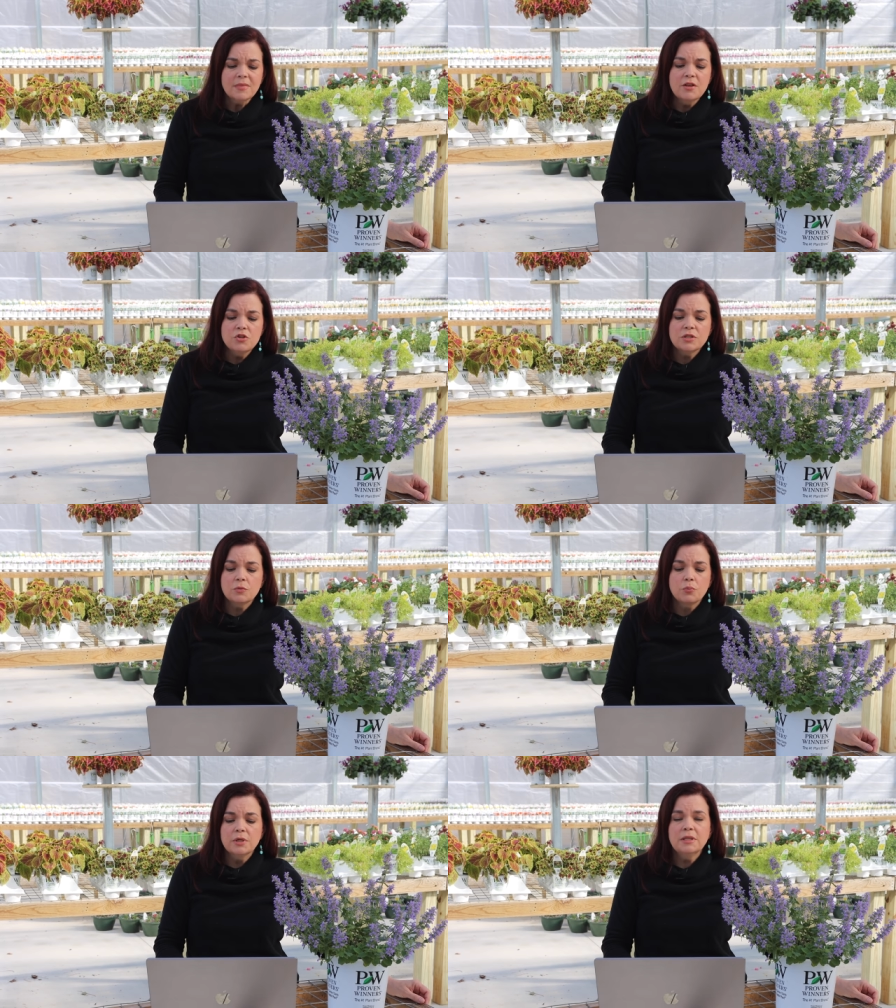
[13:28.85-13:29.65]
and just a
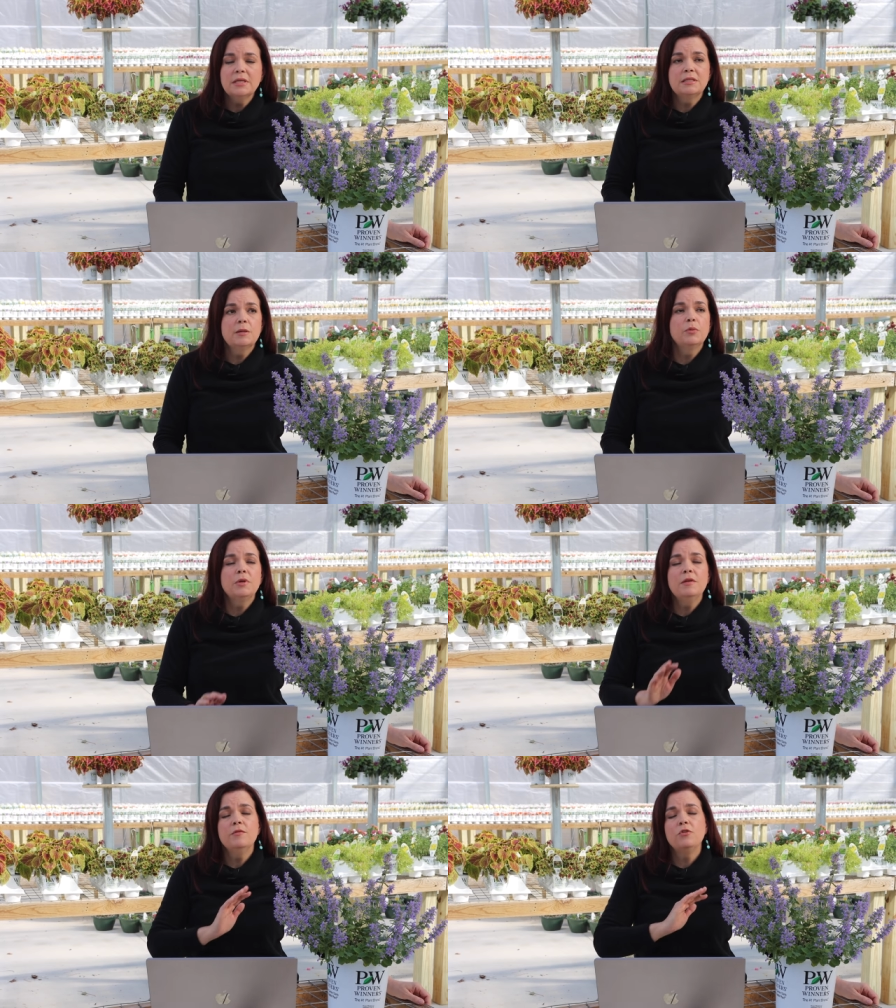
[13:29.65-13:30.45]
really simple,
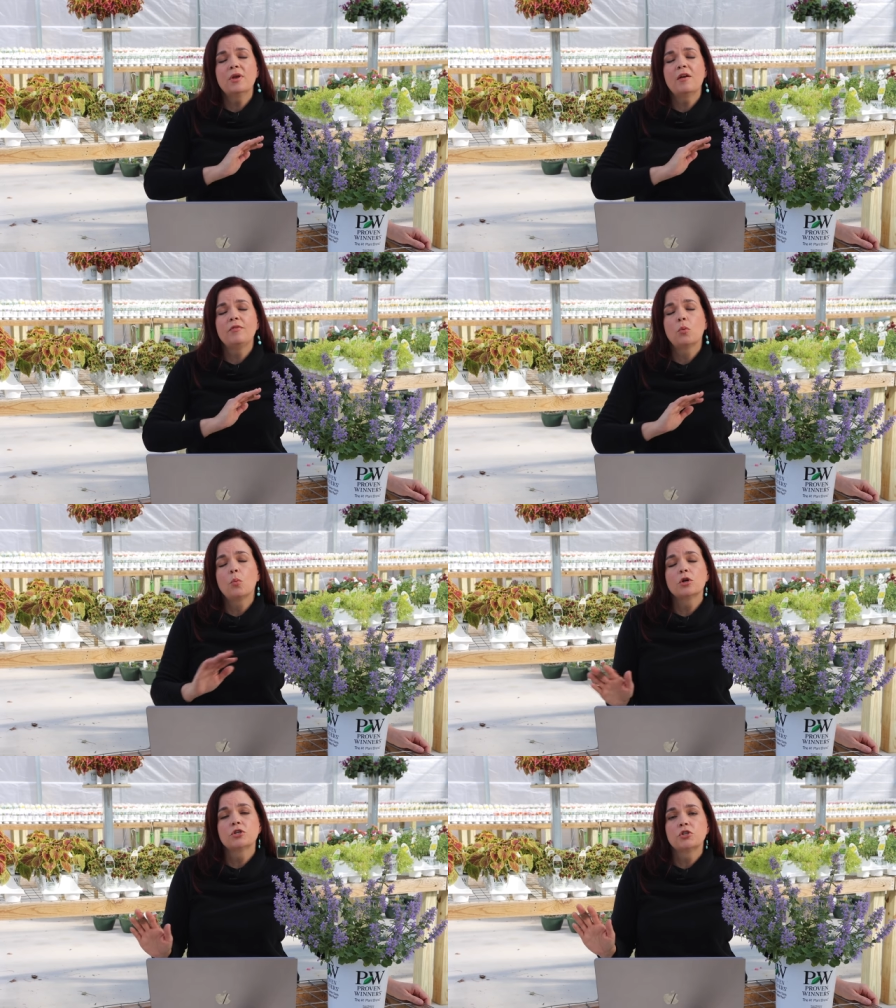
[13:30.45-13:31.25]
even if you have the
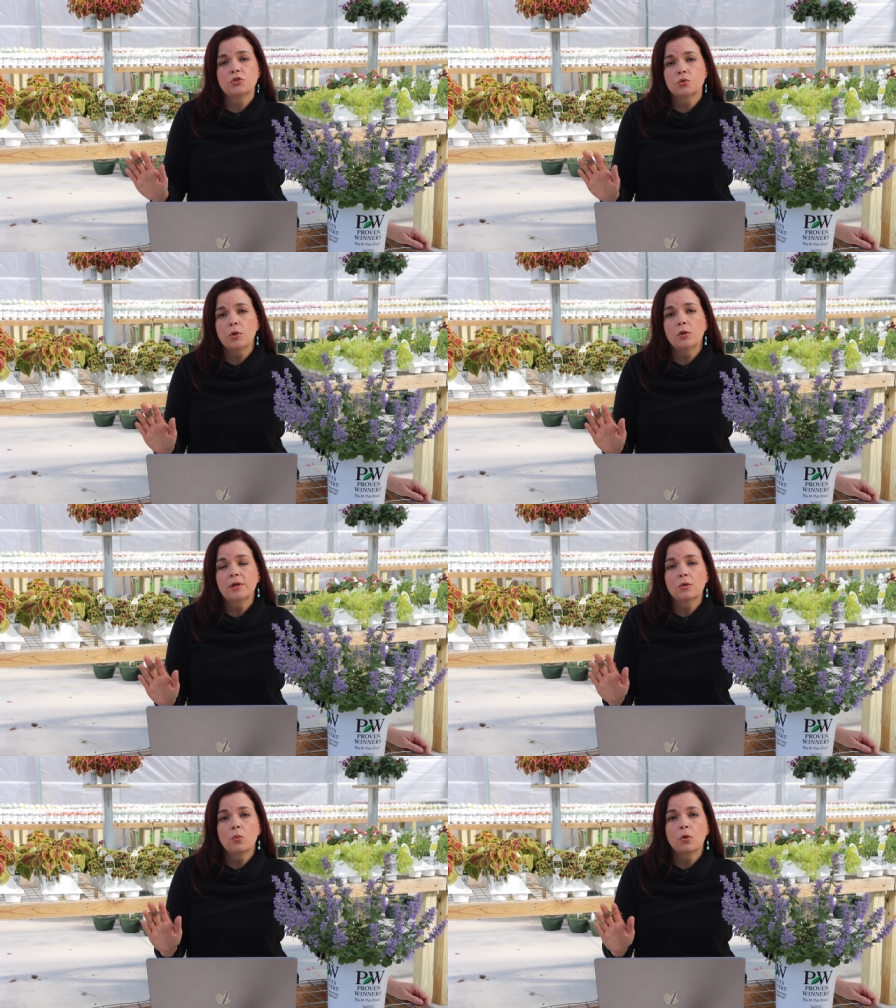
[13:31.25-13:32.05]
worst soil
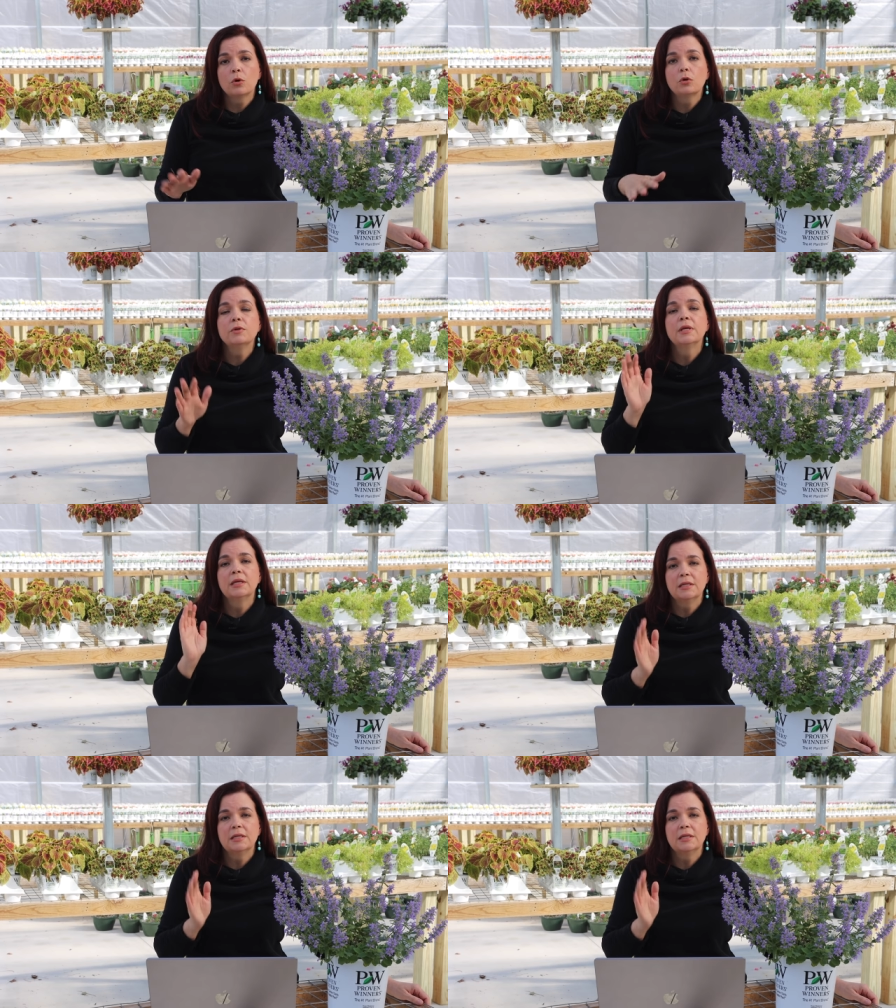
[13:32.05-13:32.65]
in the world,